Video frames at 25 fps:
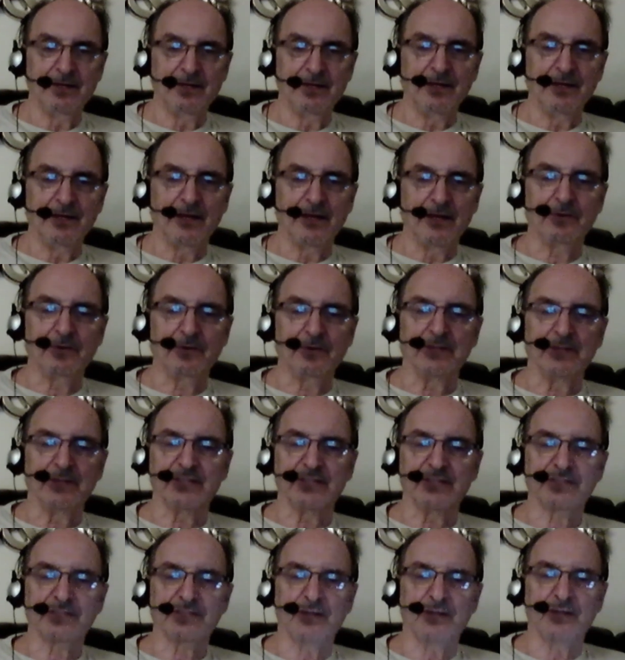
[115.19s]
Anyways,
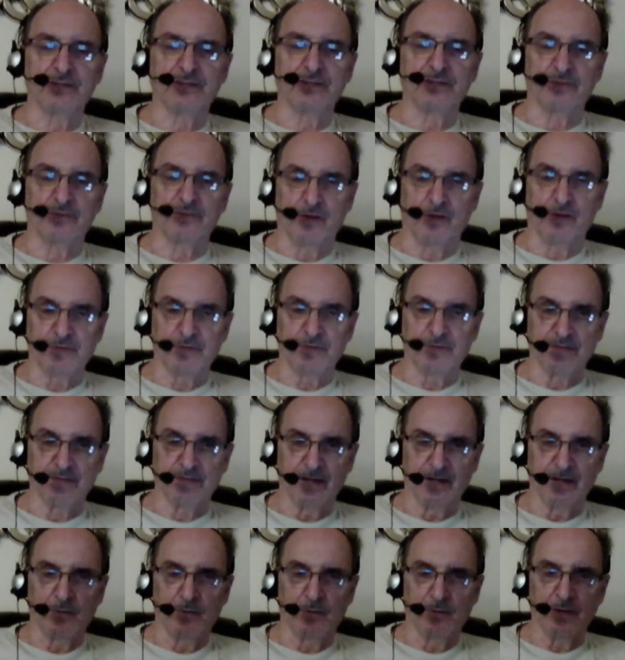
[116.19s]
that's not the topic that I
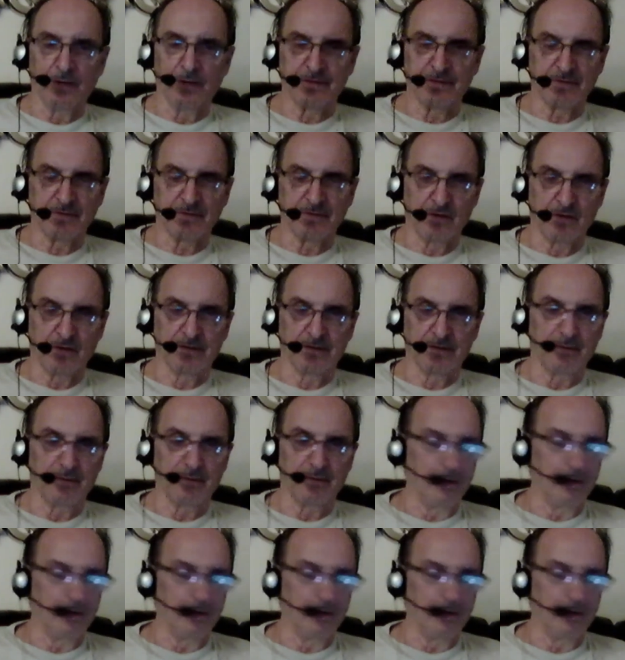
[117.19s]
wanted to talk about.